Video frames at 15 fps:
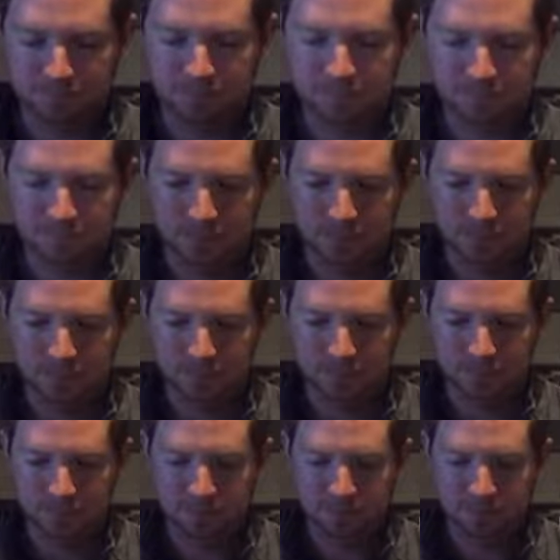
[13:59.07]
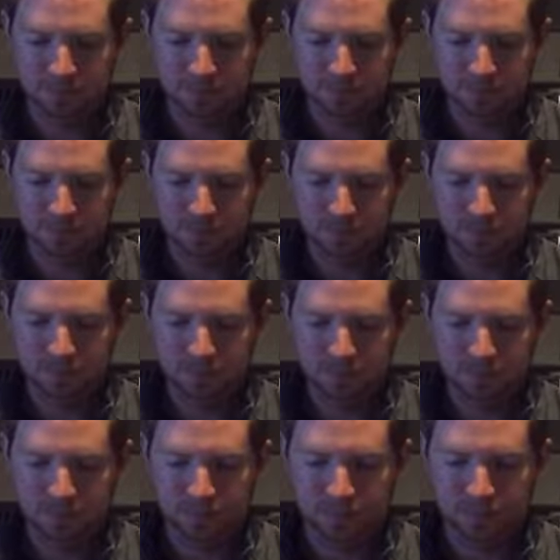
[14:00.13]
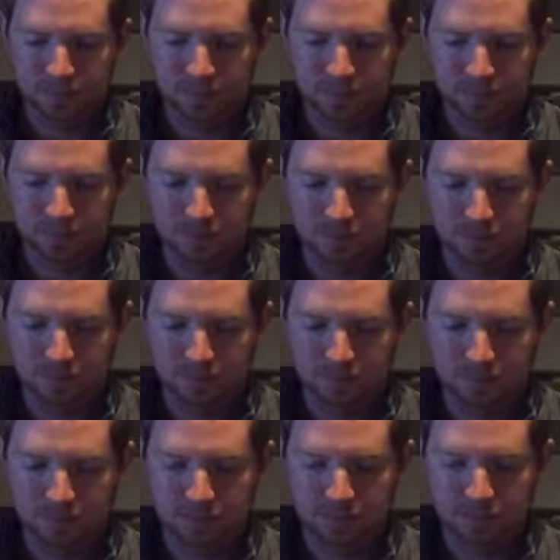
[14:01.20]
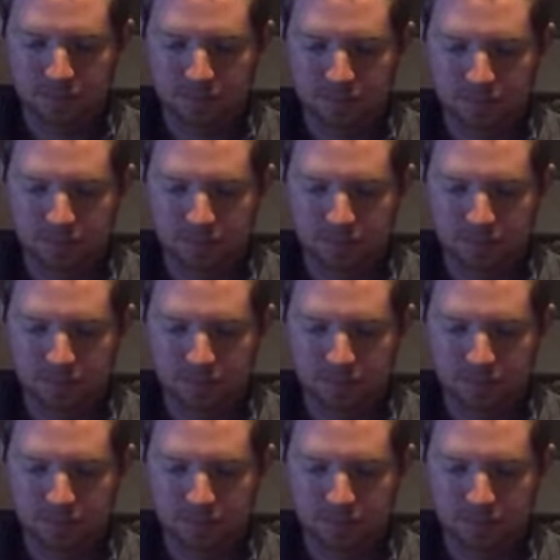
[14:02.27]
[no speech]